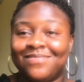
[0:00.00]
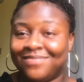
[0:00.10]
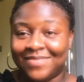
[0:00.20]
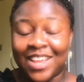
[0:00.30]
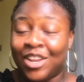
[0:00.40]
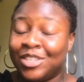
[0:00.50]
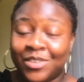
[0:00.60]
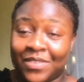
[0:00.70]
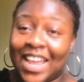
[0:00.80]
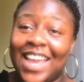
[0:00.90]
a lot
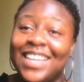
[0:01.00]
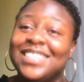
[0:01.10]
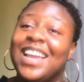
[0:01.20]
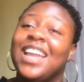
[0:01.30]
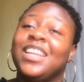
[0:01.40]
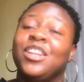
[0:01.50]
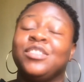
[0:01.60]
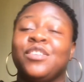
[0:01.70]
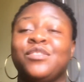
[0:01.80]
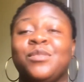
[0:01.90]
of likes, and a
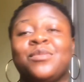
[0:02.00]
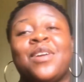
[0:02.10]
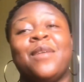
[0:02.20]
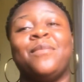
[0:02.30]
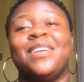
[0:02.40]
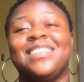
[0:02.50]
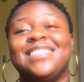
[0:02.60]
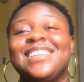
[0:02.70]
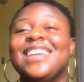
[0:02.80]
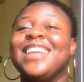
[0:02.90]
lot of
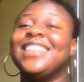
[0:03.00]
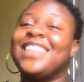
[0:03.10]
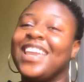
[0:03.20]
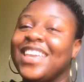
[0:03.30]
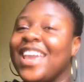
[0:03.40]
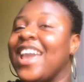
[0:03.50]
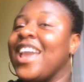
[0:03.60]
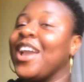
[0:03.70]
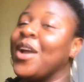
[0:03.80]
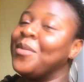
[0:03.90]
subscribers. Take care
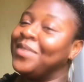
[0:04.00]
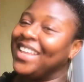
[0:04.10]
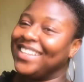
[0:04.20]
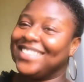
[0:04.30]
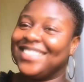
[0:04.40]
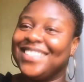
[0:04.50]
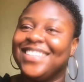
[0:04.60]
and God bless.